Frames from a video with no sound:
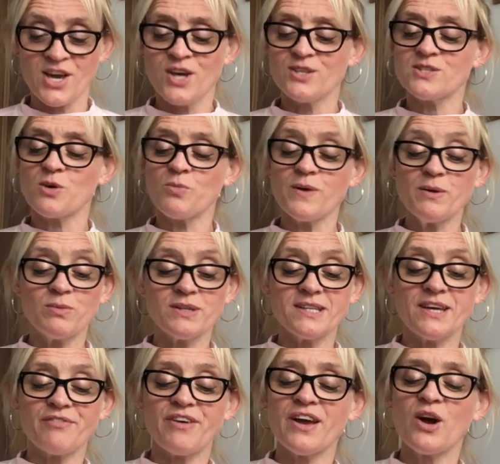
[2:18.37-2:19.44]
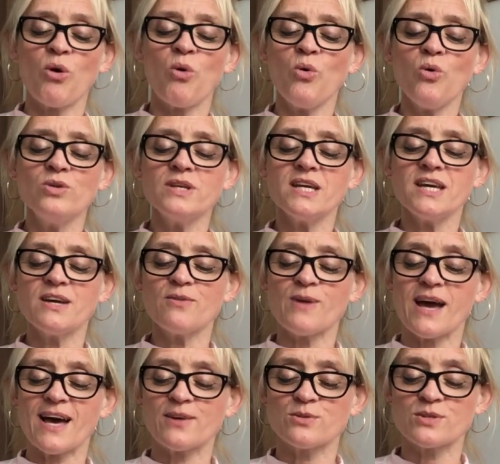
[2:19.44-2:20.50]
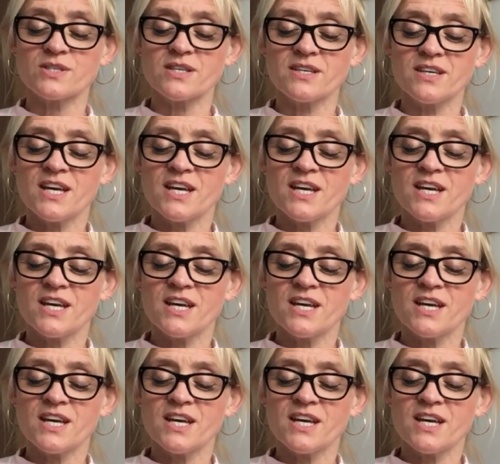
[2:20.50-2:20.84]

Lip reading: "so we will live here all the year round."